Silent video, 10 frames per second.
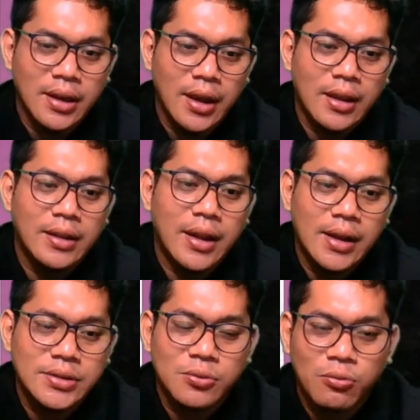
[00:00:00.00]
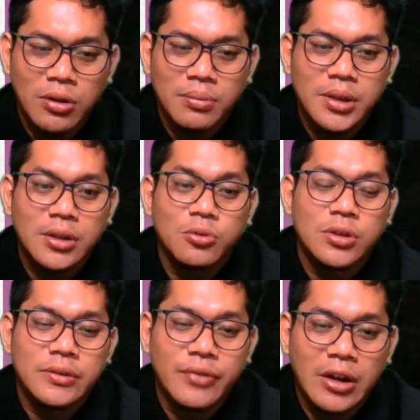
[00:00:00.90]
And last will be to
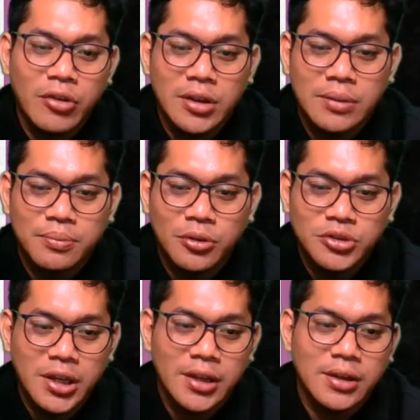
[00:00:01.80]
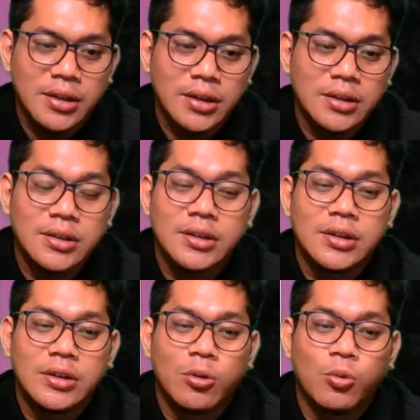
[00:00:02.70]
evaluate the project, either
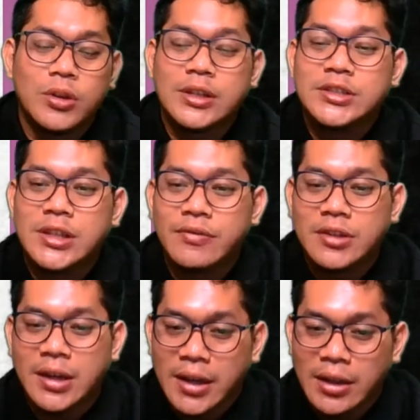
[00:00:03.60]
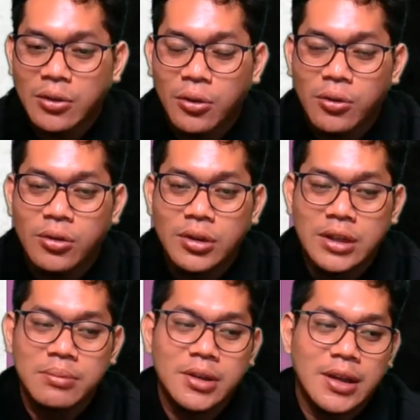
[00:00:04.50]
we achieve the target or
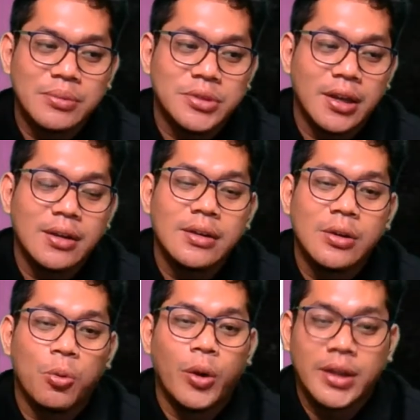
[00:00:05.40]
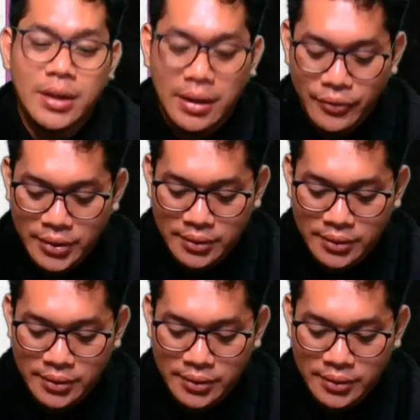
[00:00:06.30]
it becomes a white elephant.